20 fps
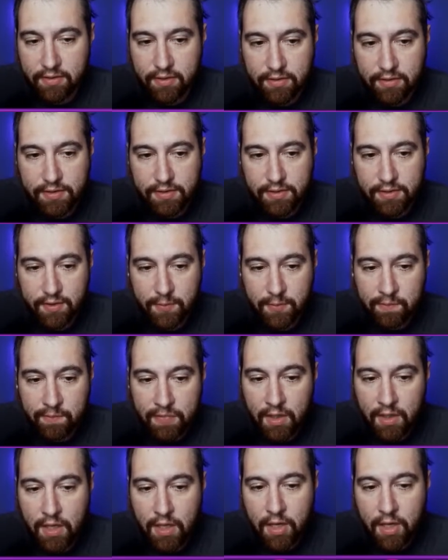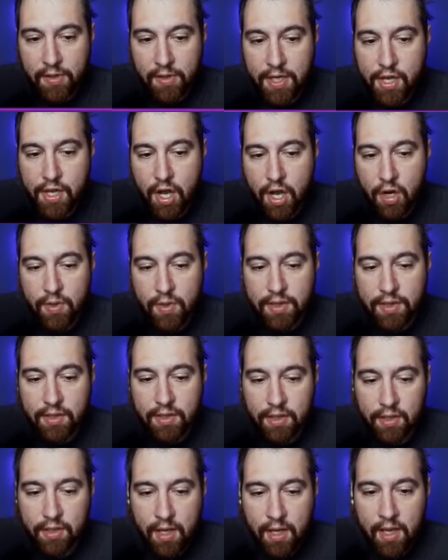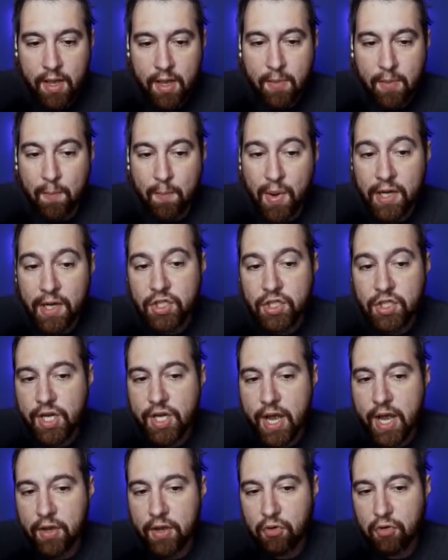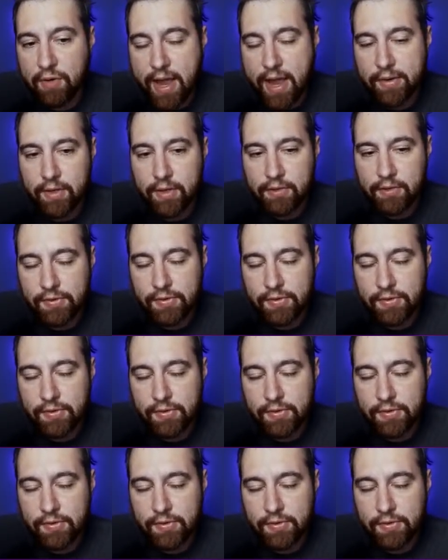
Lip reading: So here we go with the Mudshot Groudon.